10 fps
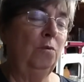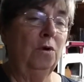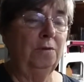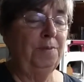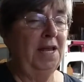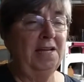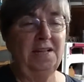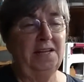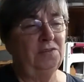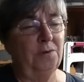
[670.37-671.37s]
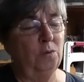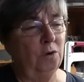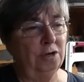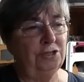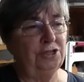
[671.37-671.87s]
work clay clays for
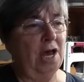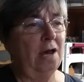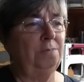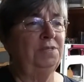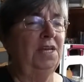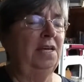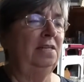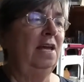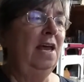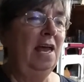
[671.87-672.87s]
workshops and